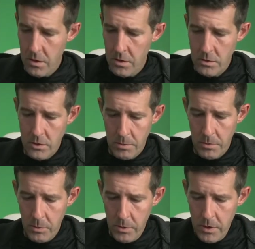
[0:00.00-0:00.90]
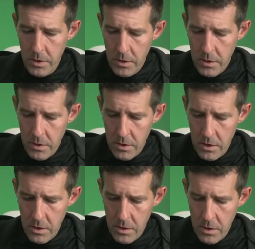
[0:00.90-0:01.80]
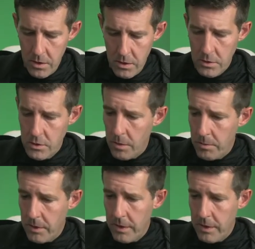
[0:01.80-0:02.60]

Sharpen the wood, sharpen the lead,